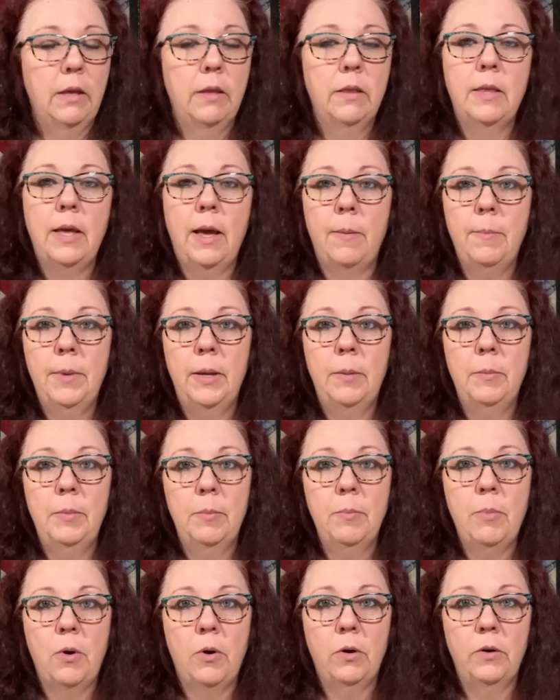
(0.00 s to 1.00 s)
that may be
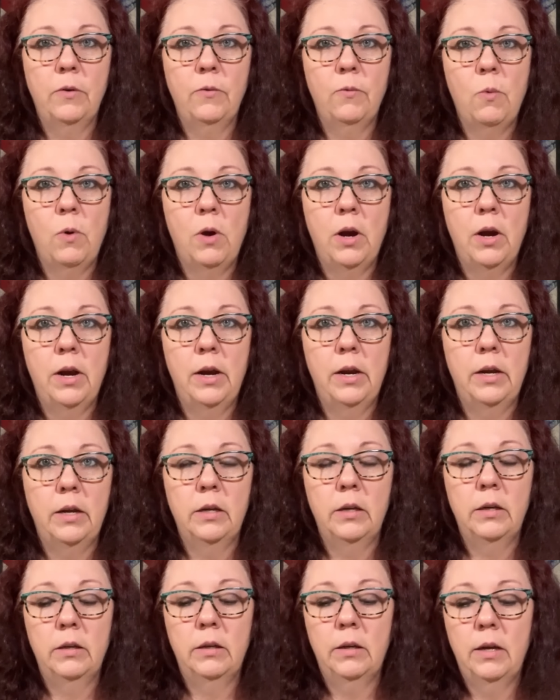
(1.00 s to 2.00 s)
part of why
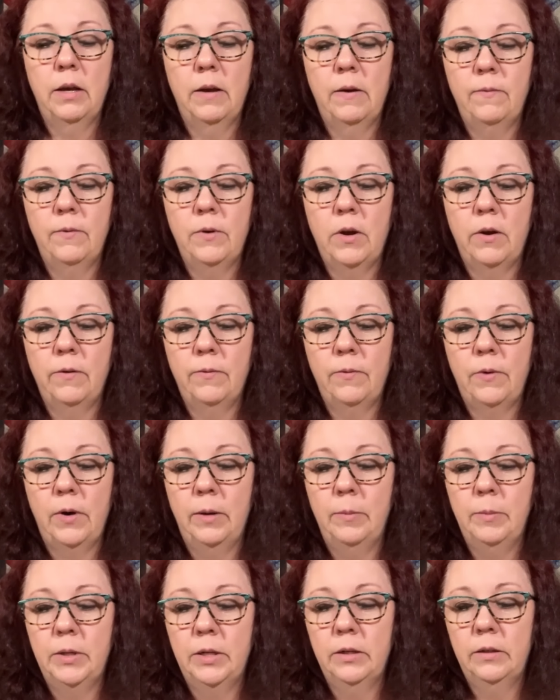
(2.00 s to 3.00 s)
I have not
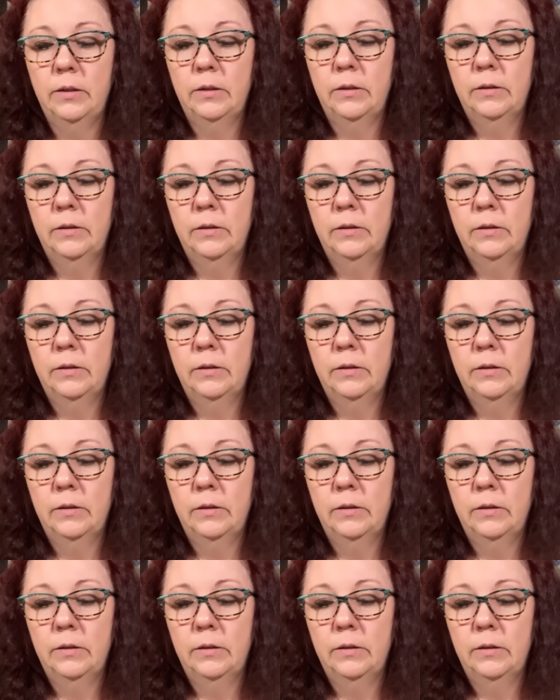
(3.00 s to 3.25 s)
framed it.